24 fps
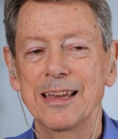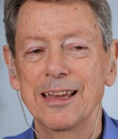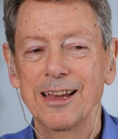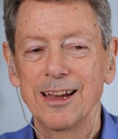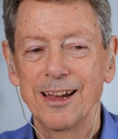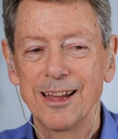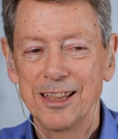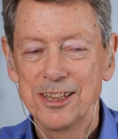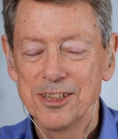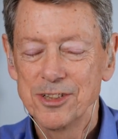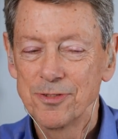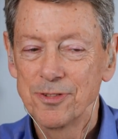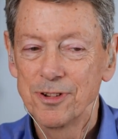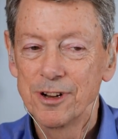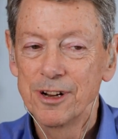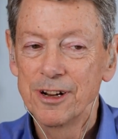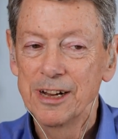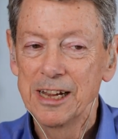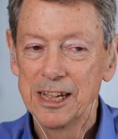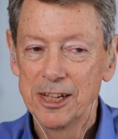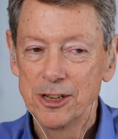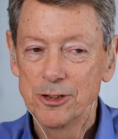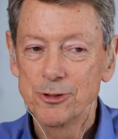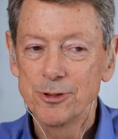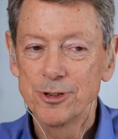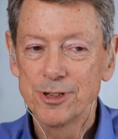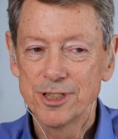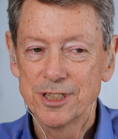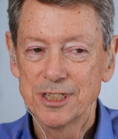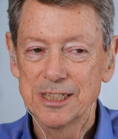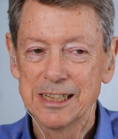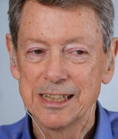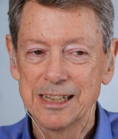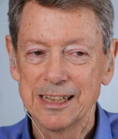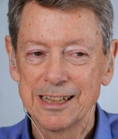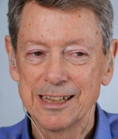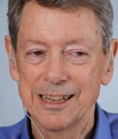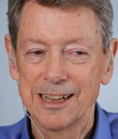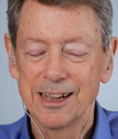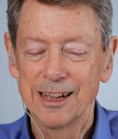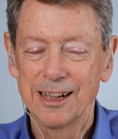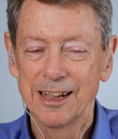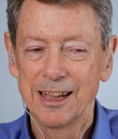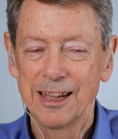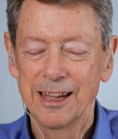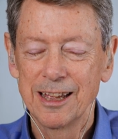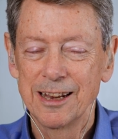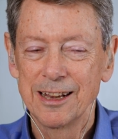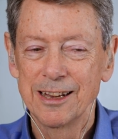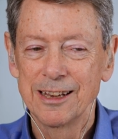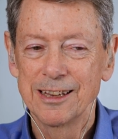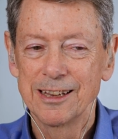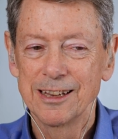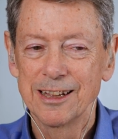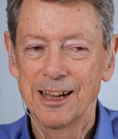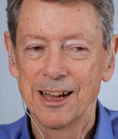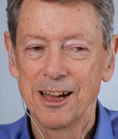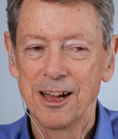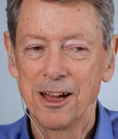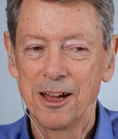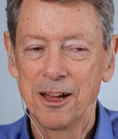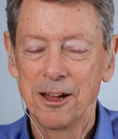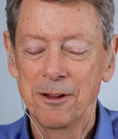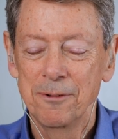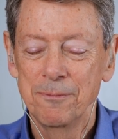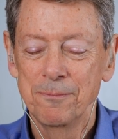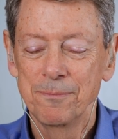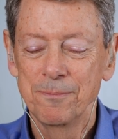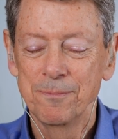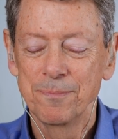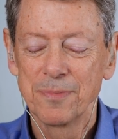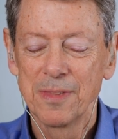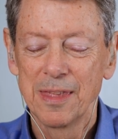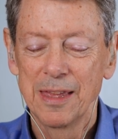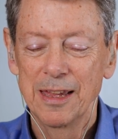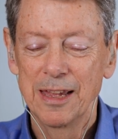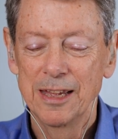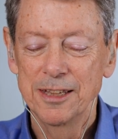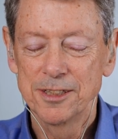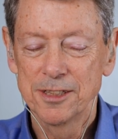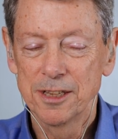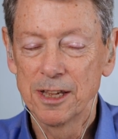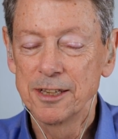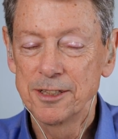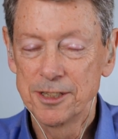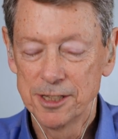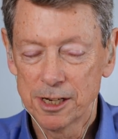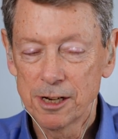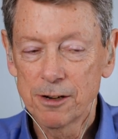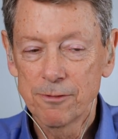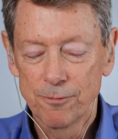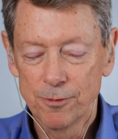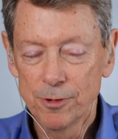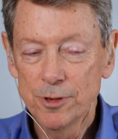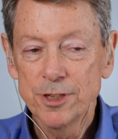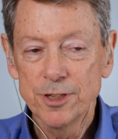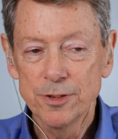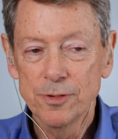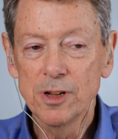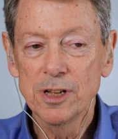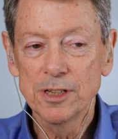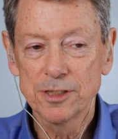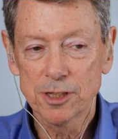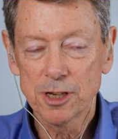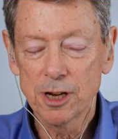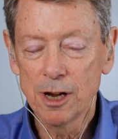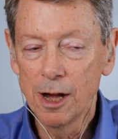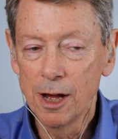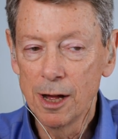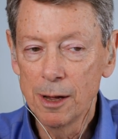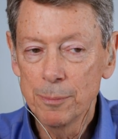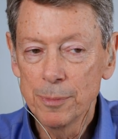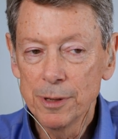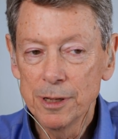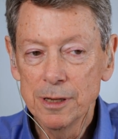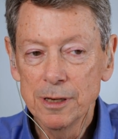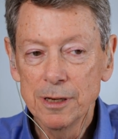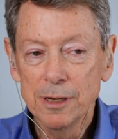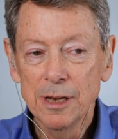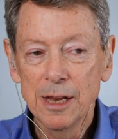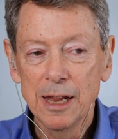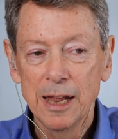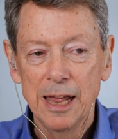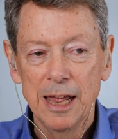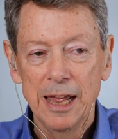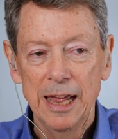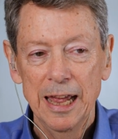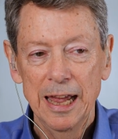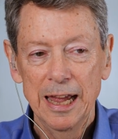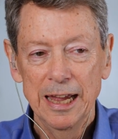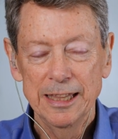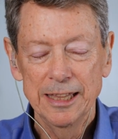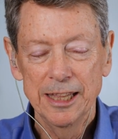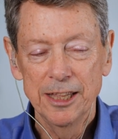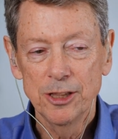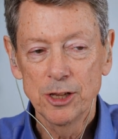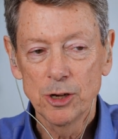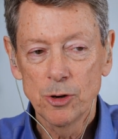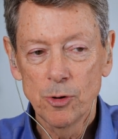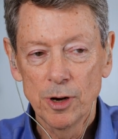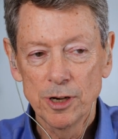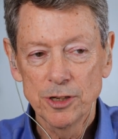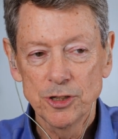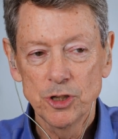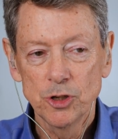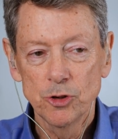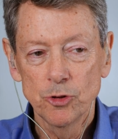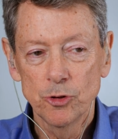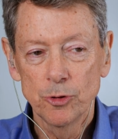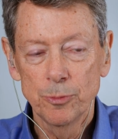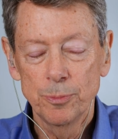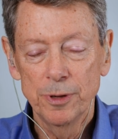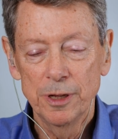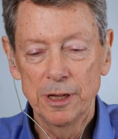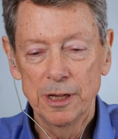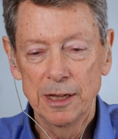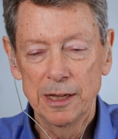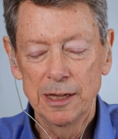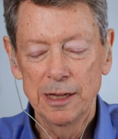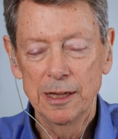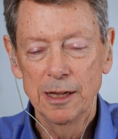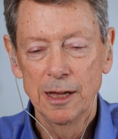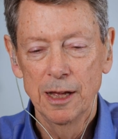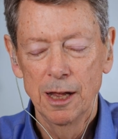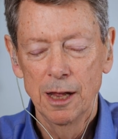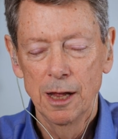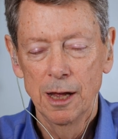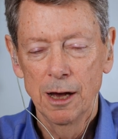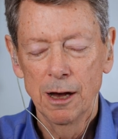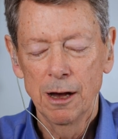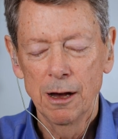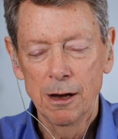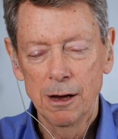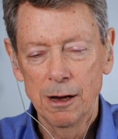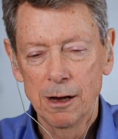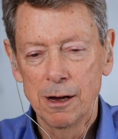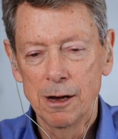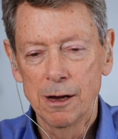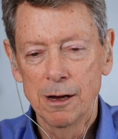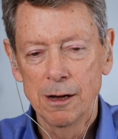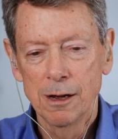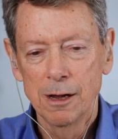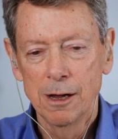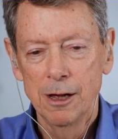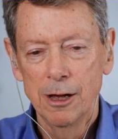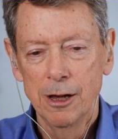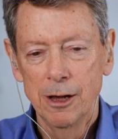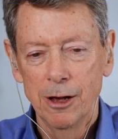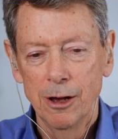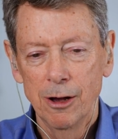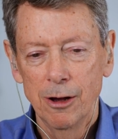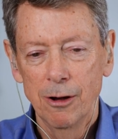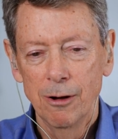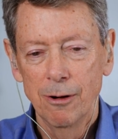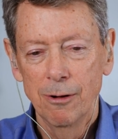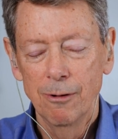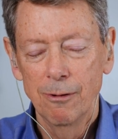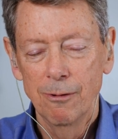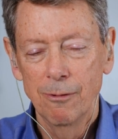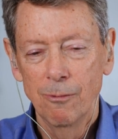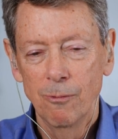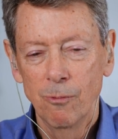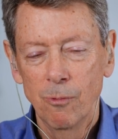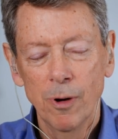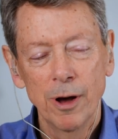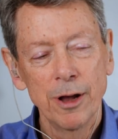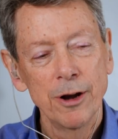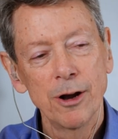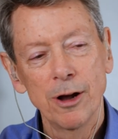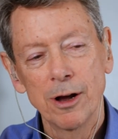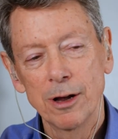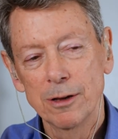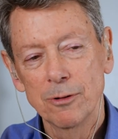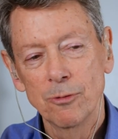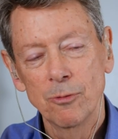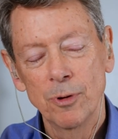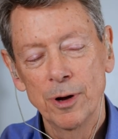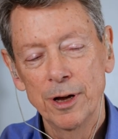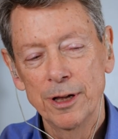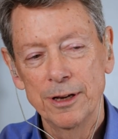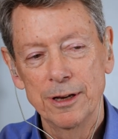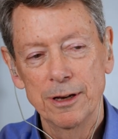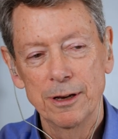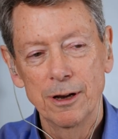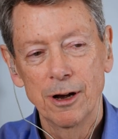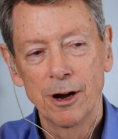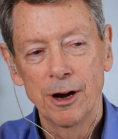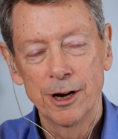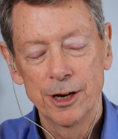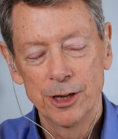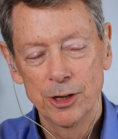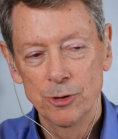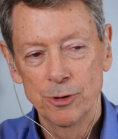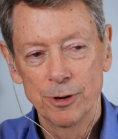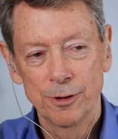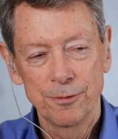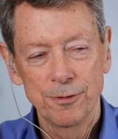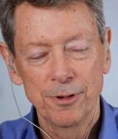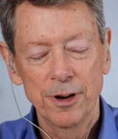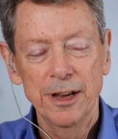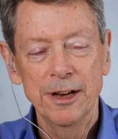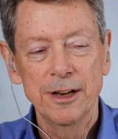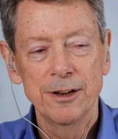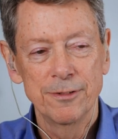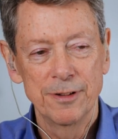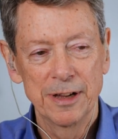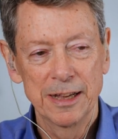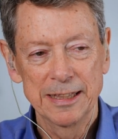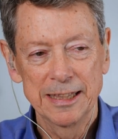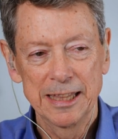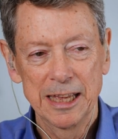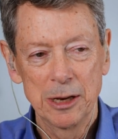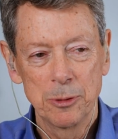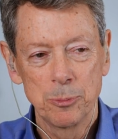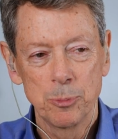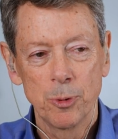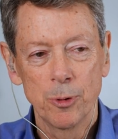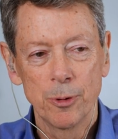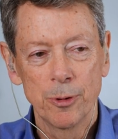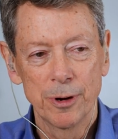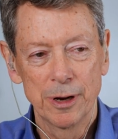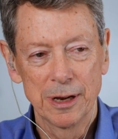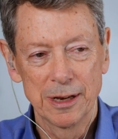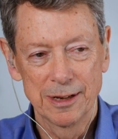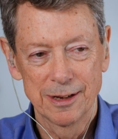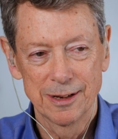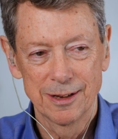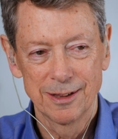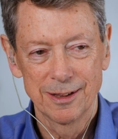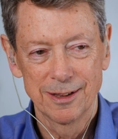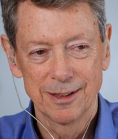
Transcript: Yeah, it's very interesting, and um, it's it's a first of all, it's common, and then the question would be, huh? what what are you afraid of at that point?